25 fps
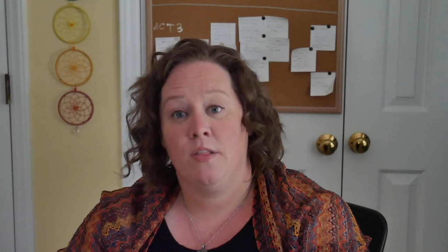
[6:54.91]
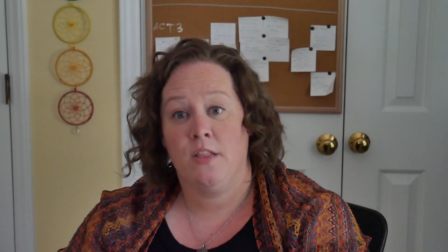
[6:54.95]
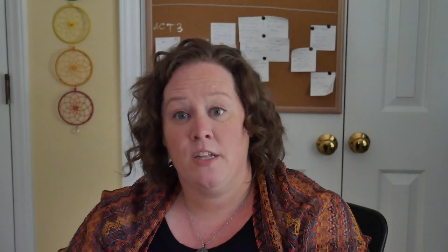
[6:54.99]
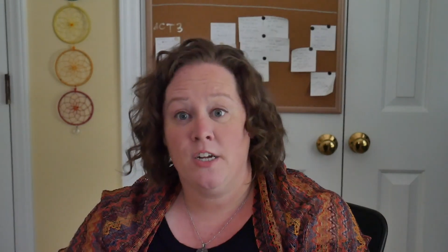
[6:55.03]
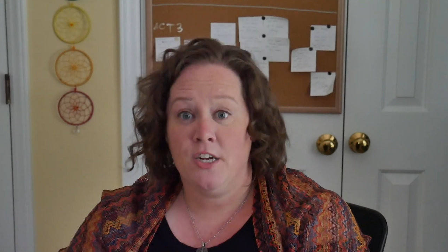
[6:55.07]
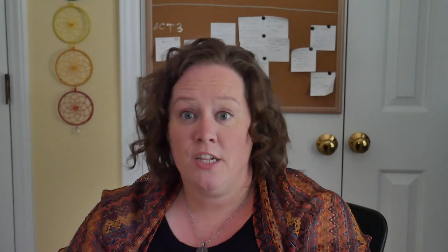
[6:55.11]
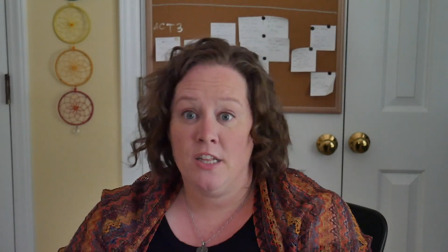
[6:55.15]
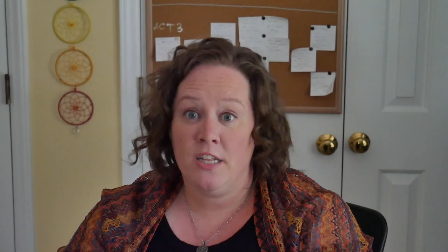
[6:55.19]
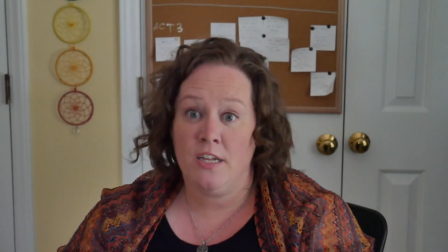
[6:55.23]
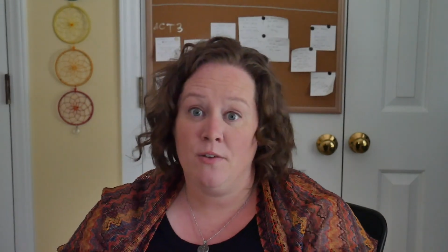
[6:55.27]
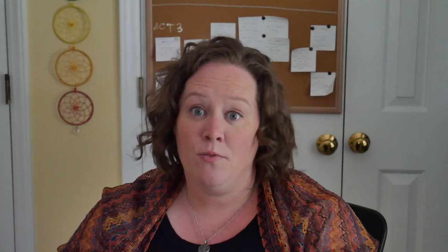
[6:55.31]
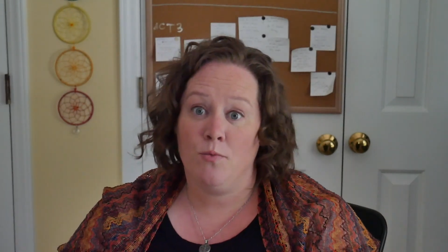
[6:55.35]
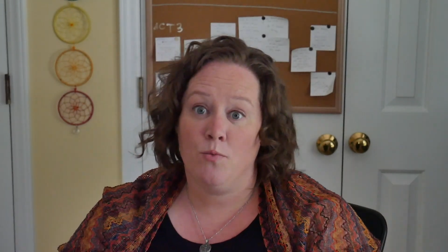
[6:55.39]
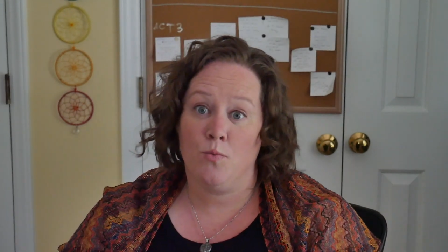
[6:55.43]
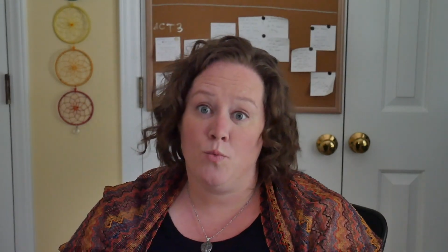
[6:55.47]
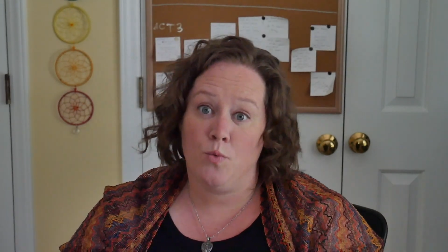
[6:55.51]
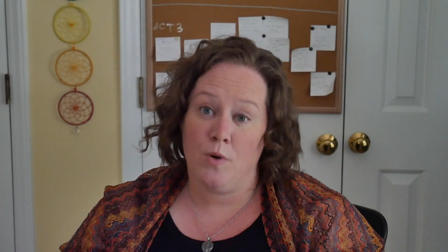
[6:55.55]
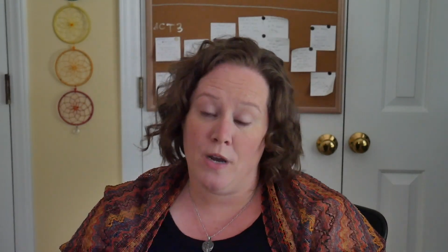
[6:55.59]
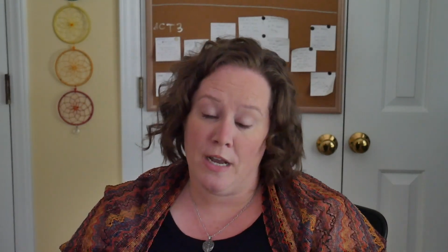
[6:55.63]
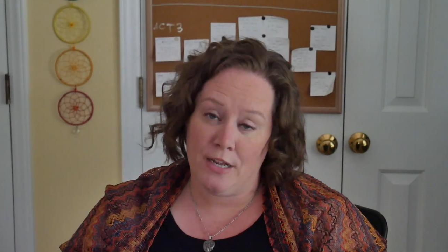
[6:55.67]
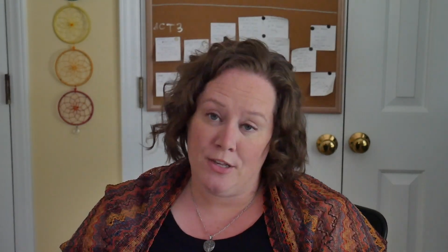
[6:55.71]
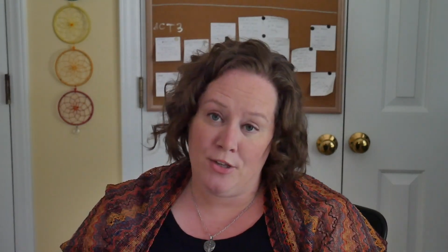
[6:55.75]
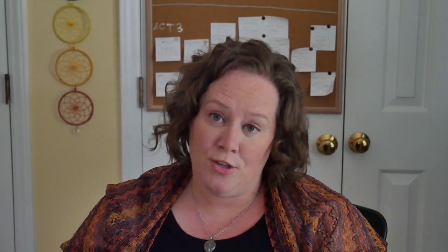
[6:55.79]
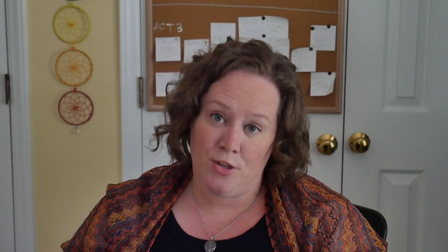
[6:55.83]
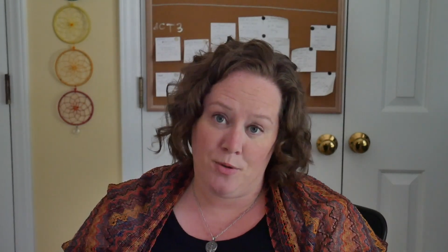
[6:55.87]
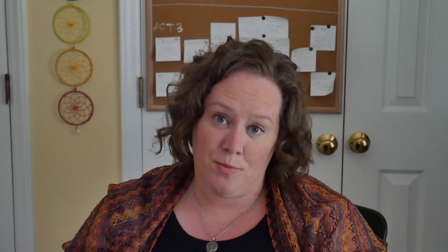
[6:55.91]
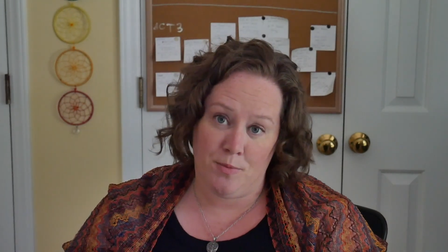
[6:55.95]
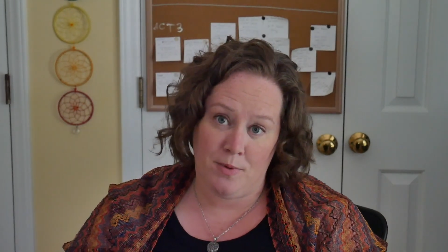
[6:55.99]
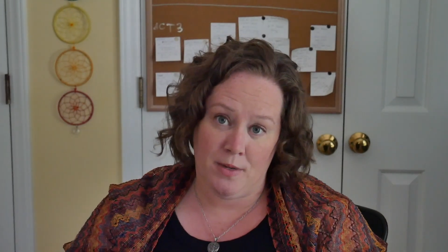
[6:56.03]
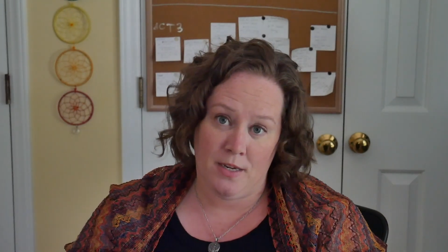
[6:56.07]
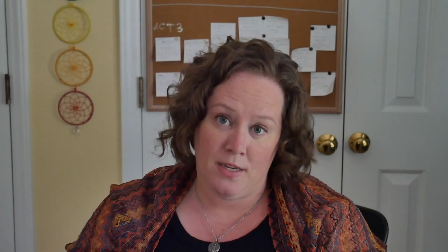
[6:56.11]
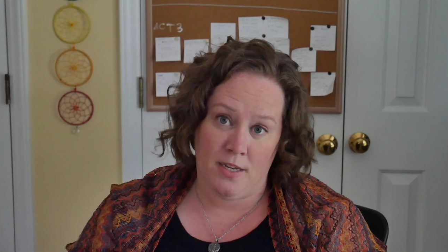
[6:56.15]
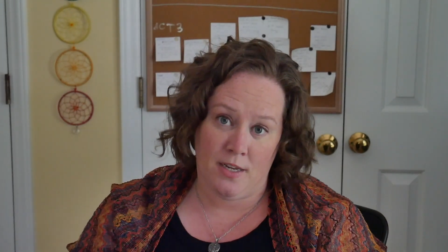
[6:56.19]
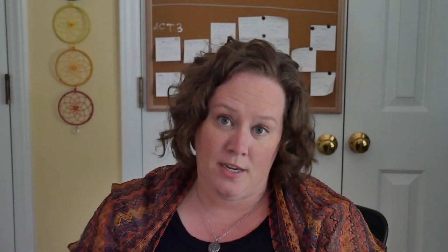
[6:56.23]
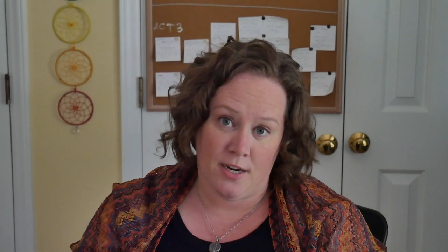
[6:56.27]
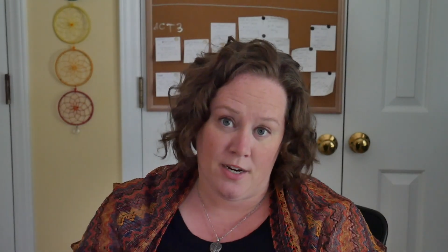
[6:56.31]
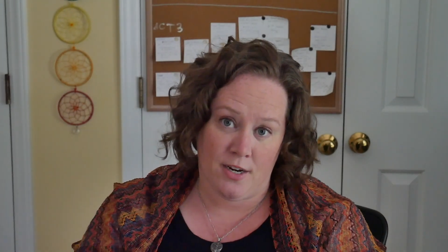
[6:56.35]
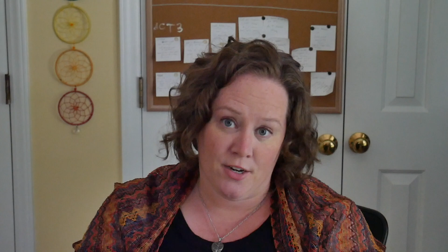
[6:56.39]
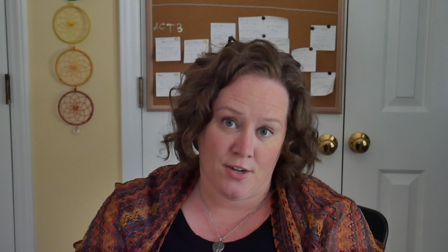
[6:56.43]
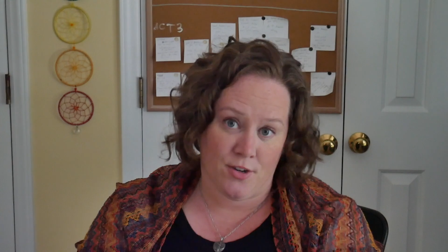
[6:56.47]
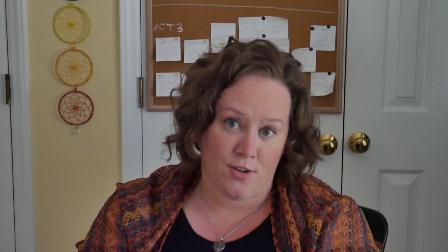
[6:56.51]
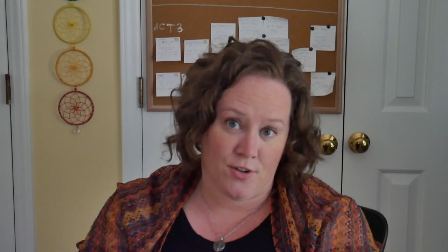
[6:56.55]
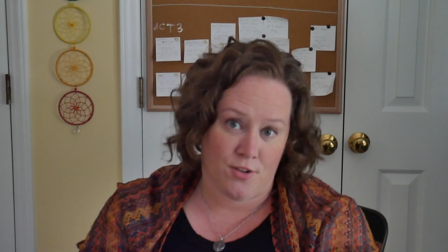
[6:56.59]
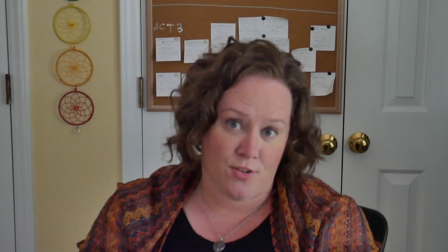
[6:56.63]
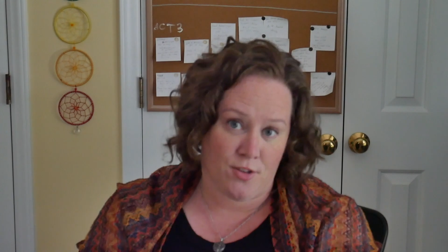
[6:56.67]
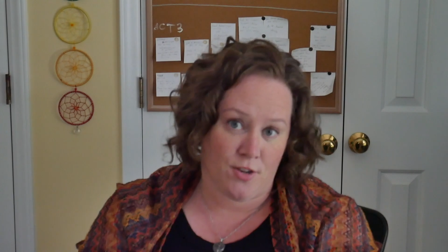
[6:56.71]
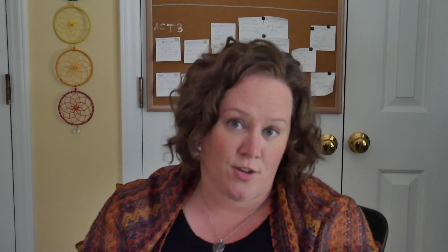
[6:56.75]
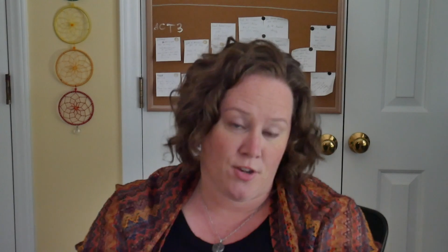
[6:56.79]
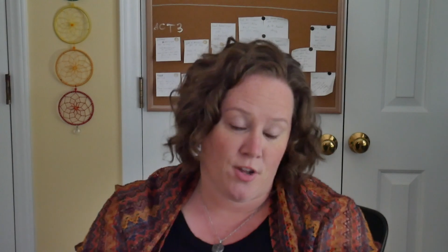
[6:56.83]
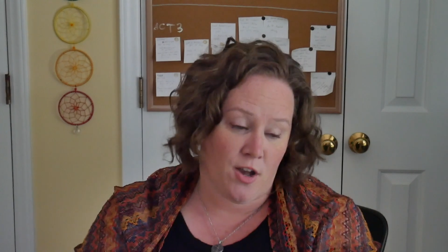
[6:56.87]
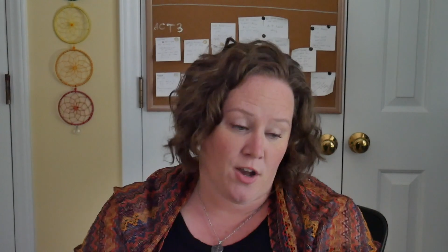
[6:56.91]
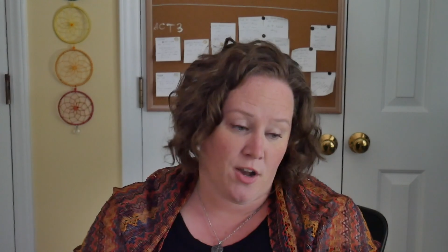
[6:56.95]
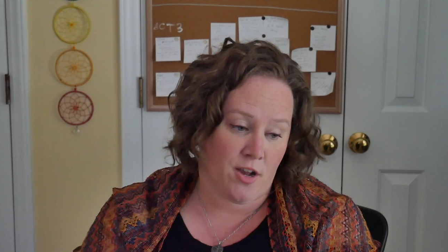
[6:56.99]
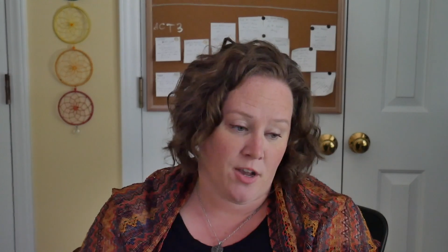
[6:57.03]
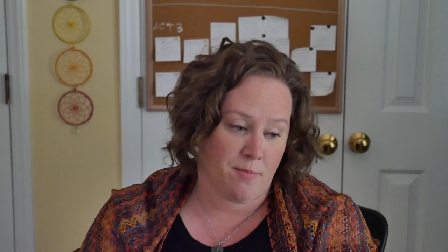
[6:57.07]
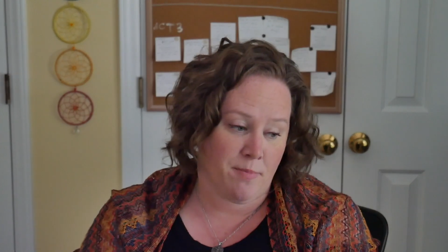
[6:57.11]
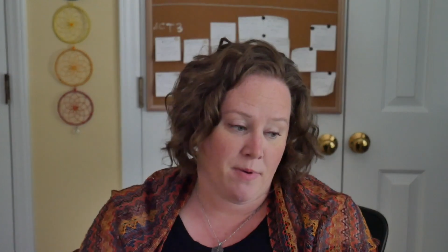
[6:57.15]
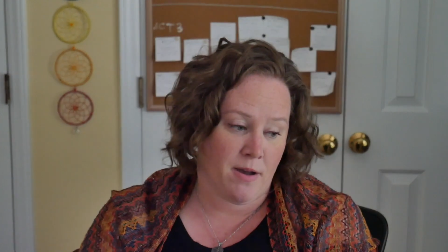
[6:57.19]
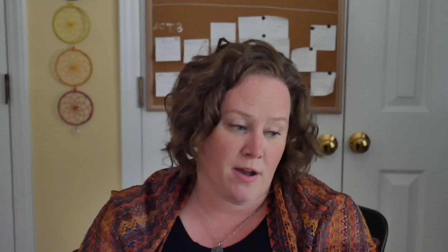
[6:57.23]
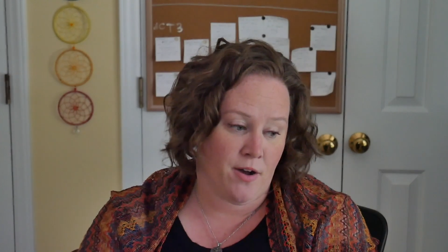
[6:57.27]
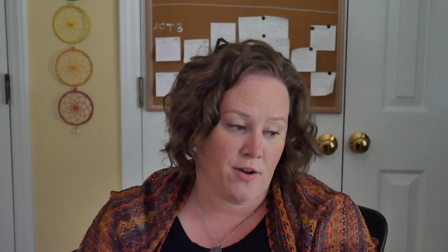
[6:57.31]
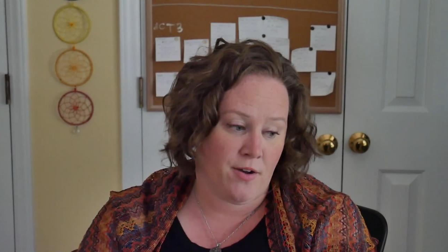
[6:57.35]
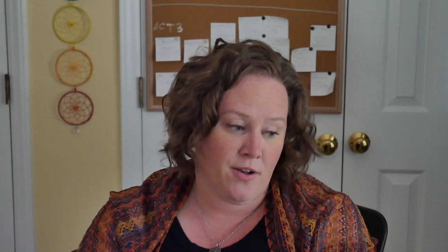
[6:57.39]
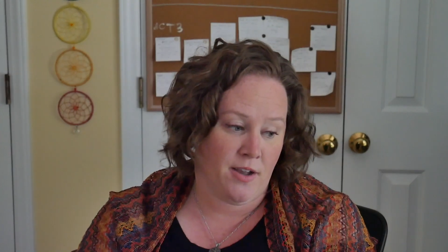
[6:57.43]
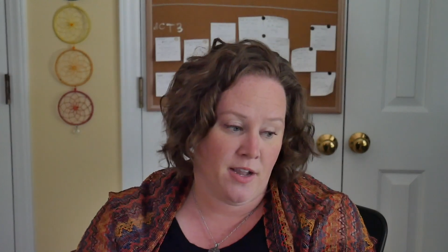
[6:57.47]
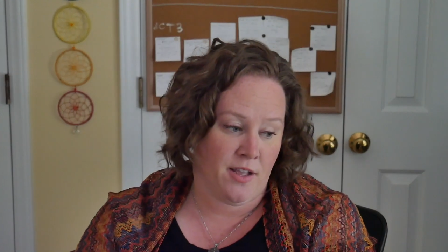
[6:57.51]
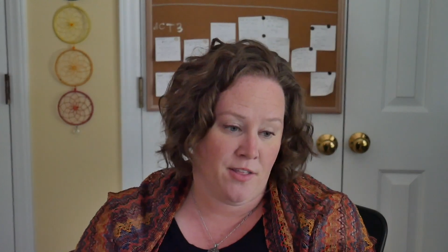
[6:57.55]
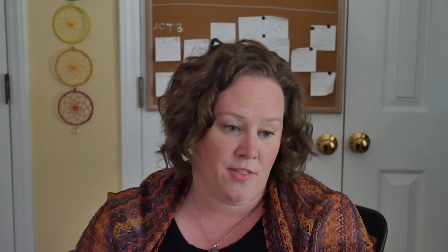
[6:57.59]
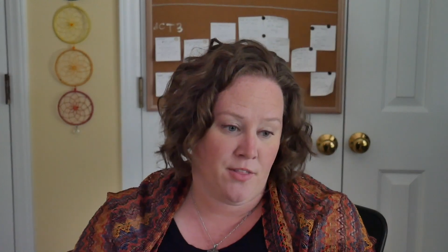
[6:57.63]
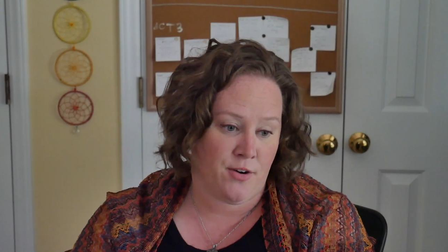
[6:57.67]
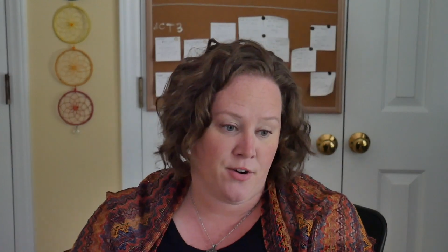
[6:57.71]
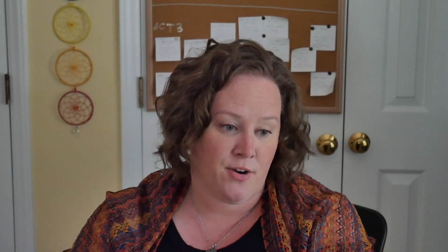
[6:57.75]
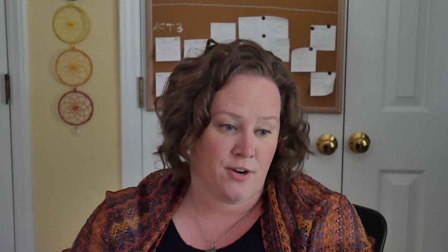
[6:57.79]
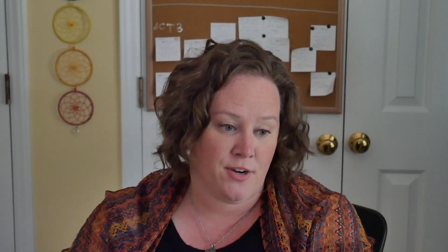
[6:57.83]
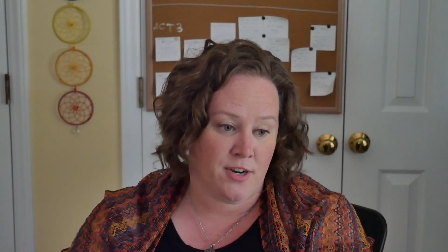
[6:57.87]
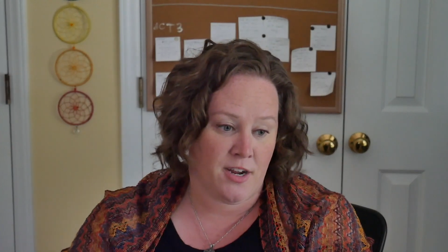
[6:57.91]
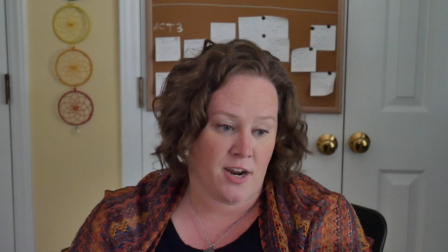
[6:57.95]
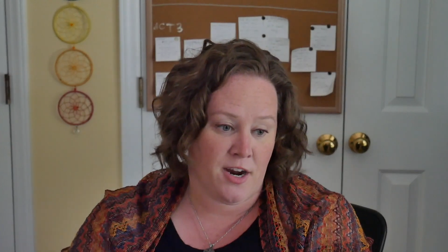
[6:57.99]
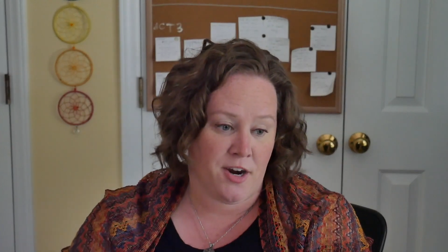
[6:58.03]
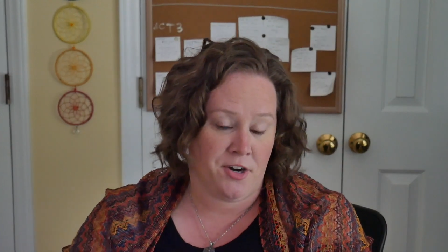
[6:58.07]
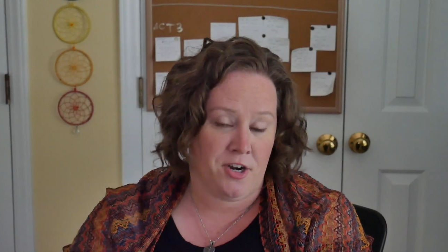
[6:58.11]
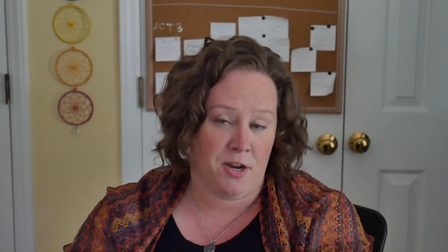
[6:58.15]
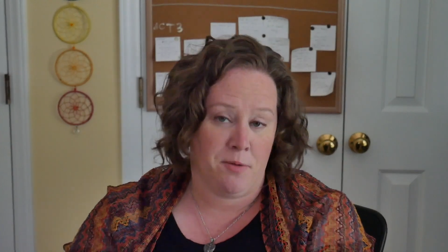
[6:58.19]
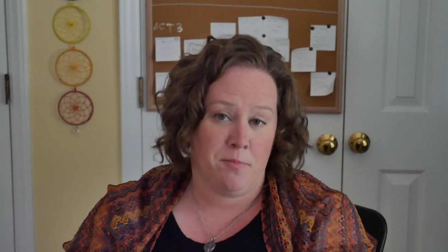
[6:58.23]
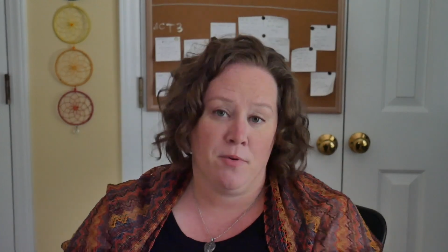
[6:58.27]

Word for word: literally way too many characters to talk about in their entirety,